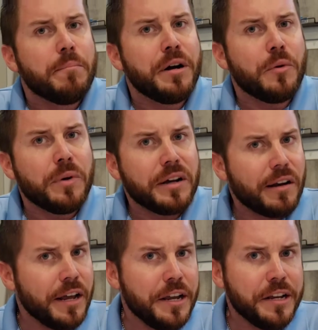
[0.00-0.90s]
But when
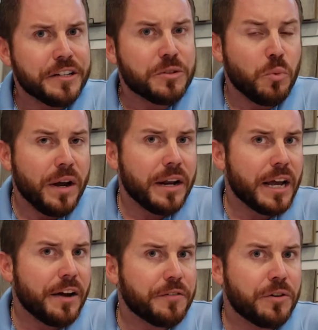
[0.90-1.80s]
clay gets wet
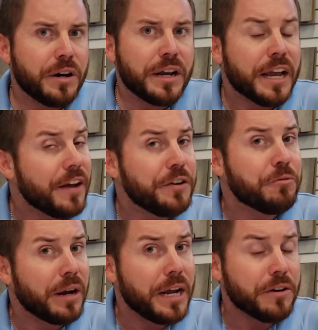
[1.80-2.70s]
after a heavy
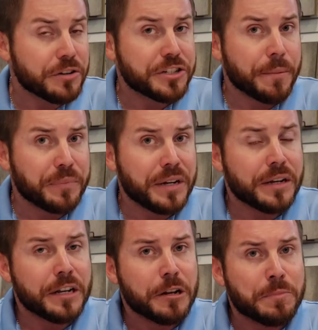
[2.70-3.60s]
rain or something
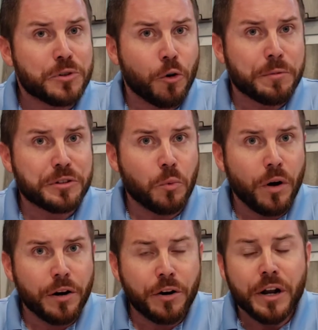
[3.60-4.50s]
and it absorbs the
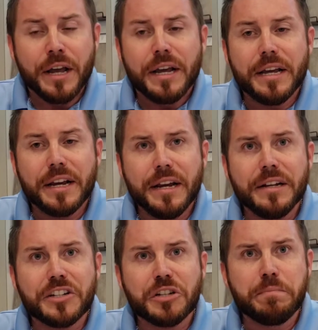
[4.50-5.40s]
water, it can
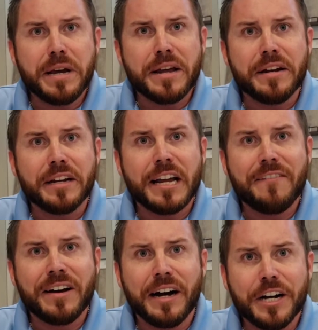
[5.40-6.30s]
expand. It can
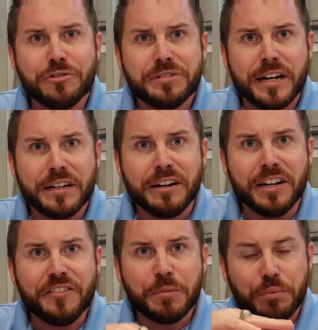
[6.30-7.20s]
have a hydrostatic
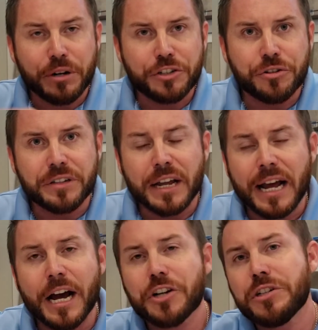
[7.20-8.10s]
lift pressure that
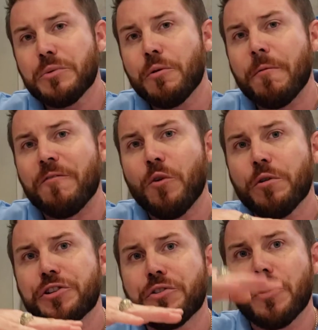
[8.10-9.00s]
actually will
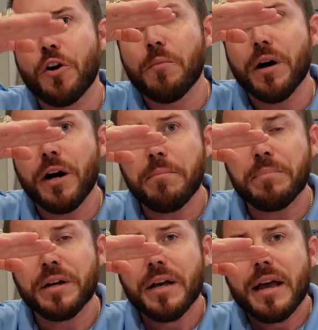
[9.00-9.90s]
force your home up